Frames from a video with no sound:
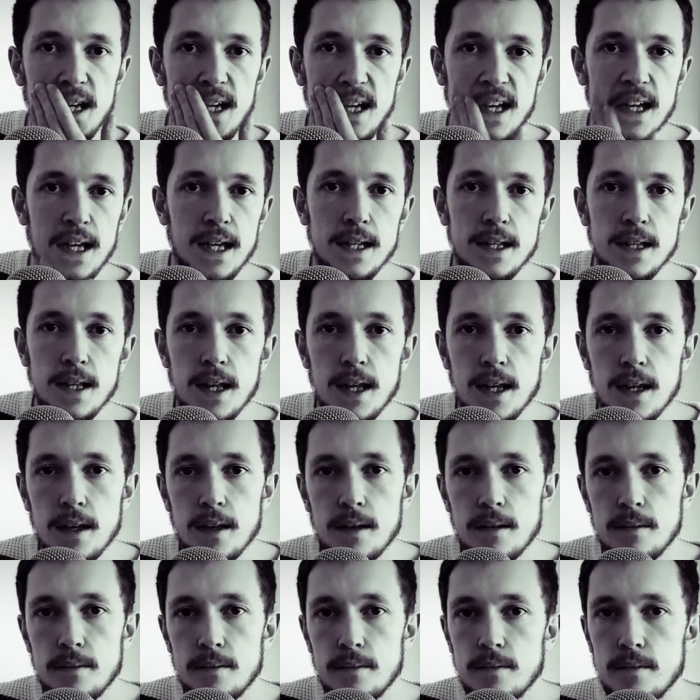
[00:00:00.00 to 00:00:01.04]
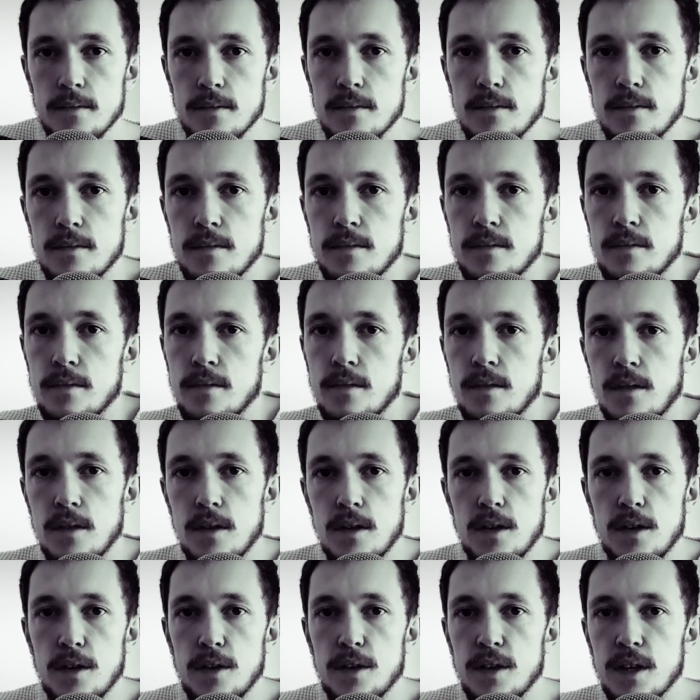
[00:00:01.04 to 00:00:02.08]
And then
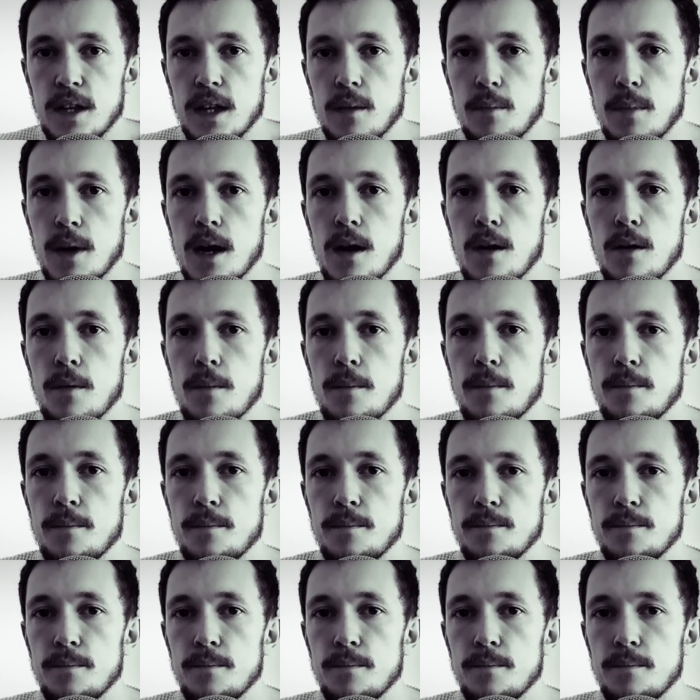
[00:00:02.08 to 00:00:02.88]
think about